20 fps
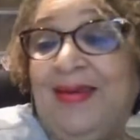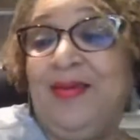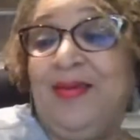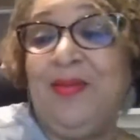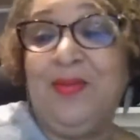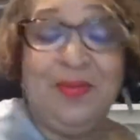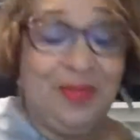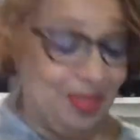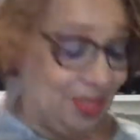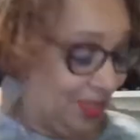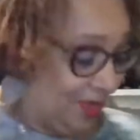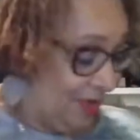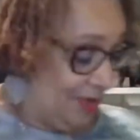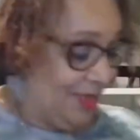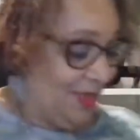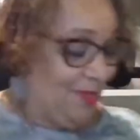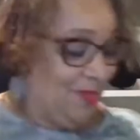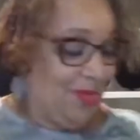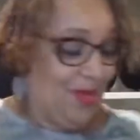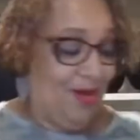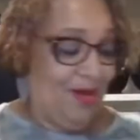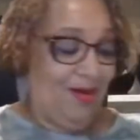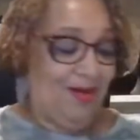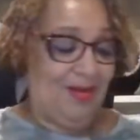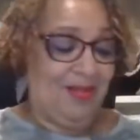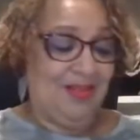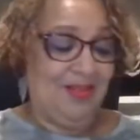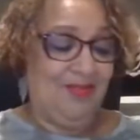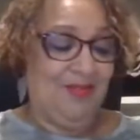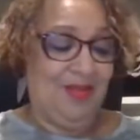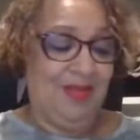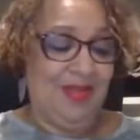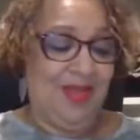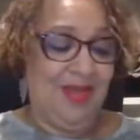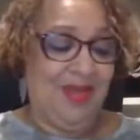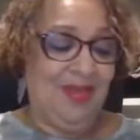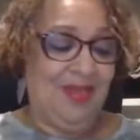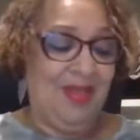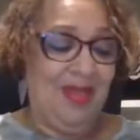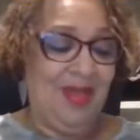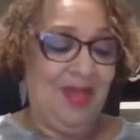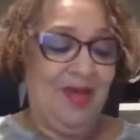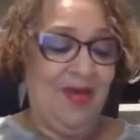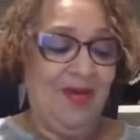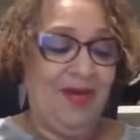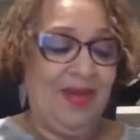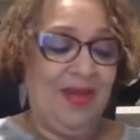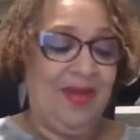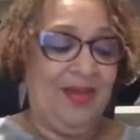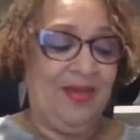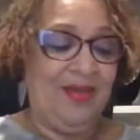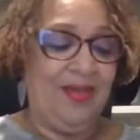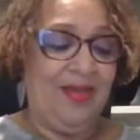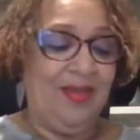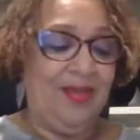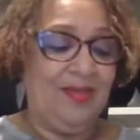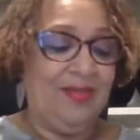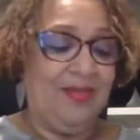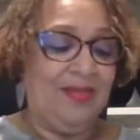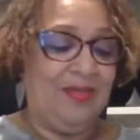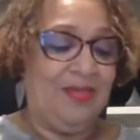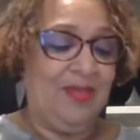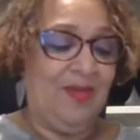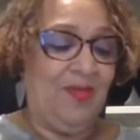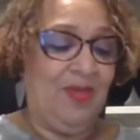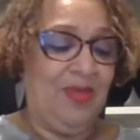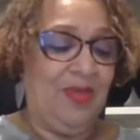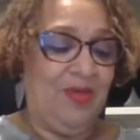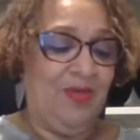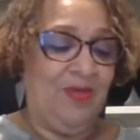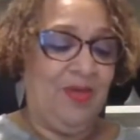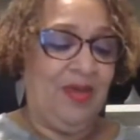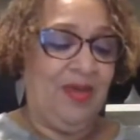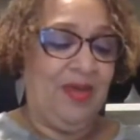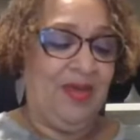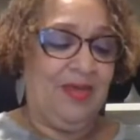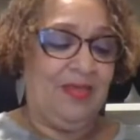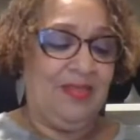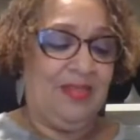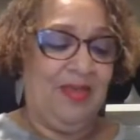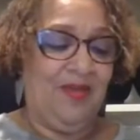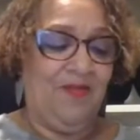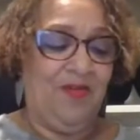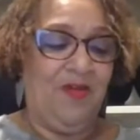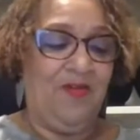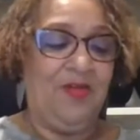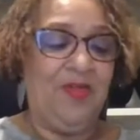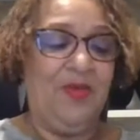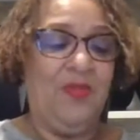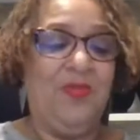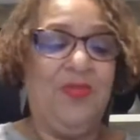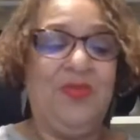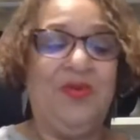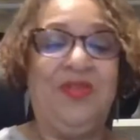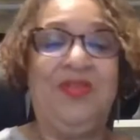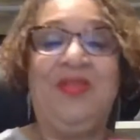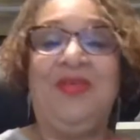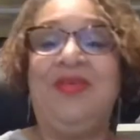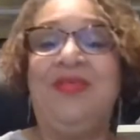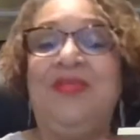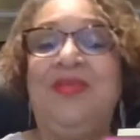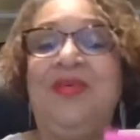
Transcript: it, but y'all give me hearts if you like it. Okay, so some of you guys have already bought these